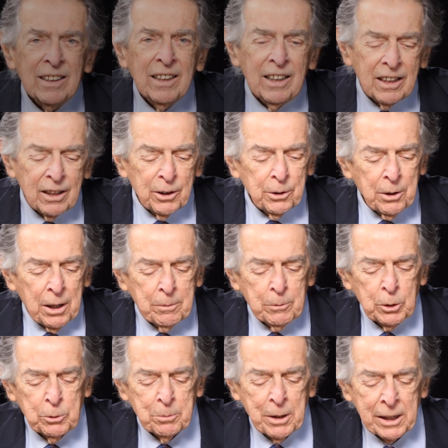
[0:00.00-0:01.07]
Hello, I'm
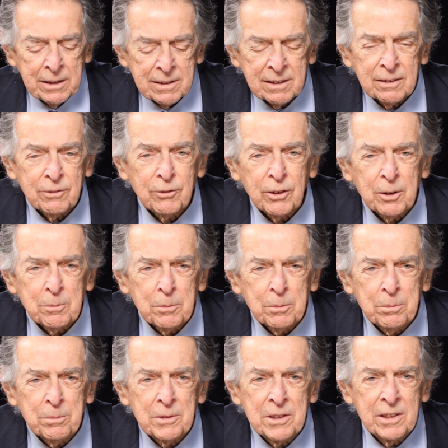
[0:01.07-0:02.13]
Lou Massa from
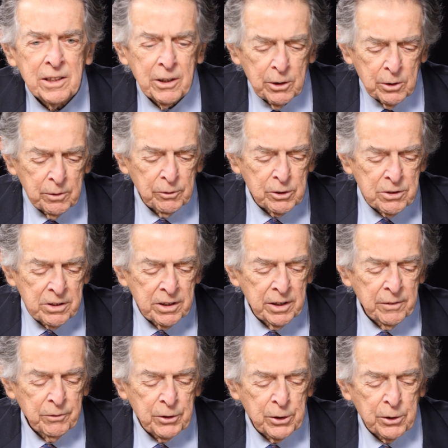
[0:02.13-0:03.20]
City University
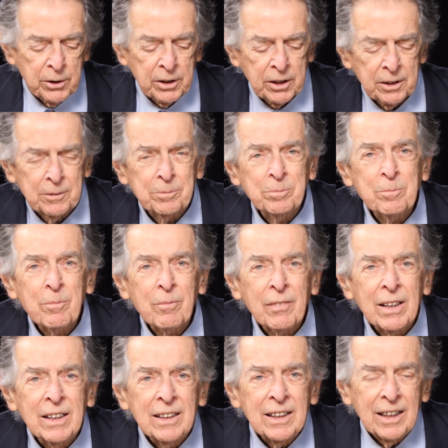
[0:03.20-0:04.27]
of New York.
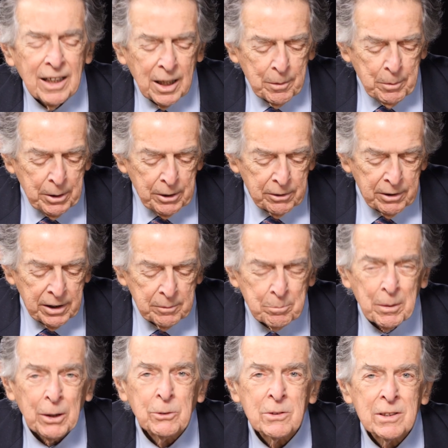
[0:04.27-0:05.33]
I'm here at
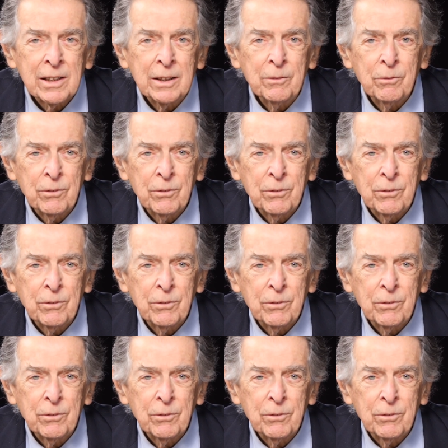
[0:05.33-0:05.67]
Mount St.